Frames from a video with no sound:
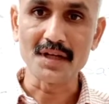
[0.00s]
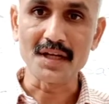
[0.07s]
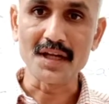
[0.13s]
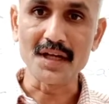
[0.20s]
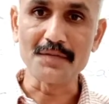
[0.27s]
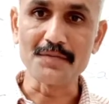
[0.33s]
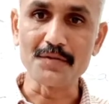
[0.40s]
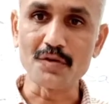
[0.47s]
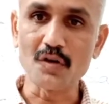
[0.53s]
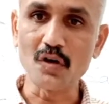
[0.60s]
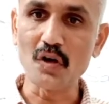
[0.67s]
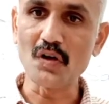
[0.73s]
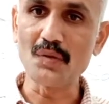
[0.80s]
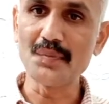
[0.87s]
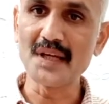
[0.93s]
If you
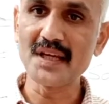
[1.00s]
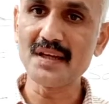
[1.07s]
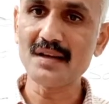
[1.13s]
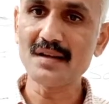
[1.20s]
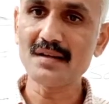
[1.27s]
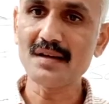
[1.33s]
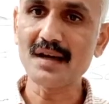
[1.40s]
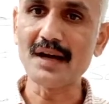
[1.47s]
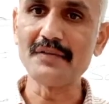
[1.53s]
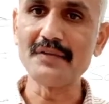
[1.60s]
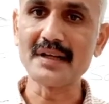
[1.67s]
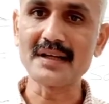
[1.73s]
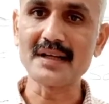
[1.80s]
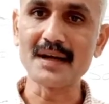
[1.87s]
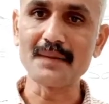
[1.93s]
call me, I
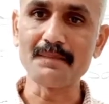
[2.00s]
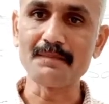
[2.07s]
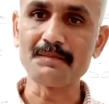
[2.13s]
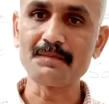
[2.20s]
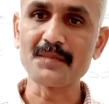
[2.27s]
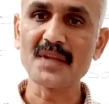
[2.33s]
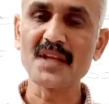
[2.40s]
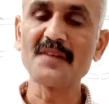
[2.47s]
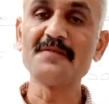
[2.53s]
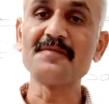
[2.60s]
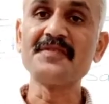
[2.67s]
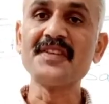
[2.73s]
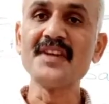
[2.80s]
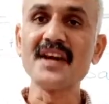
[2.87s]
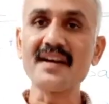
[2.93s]
will come.
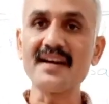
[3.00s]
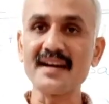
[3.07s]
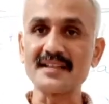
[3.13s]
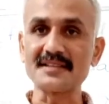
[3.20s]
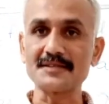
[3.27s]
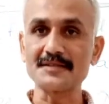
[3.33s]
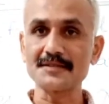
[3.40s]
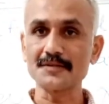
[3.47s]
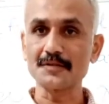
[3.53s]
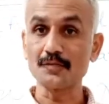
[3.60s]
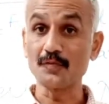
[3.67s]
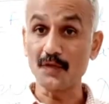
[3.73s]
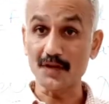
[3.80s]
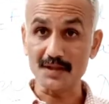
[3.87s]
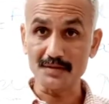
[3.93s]
Fearless
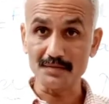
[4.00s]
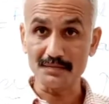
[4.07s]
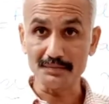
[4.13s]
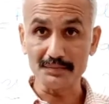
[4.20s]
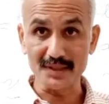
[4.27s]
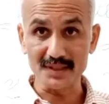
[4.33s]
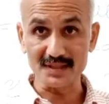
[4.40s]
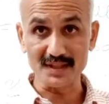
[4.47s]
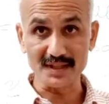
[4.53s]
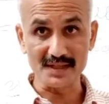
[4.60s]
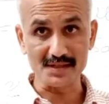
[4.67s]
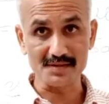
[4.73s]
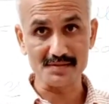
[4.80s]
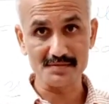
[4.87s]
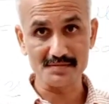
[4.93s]
what betide.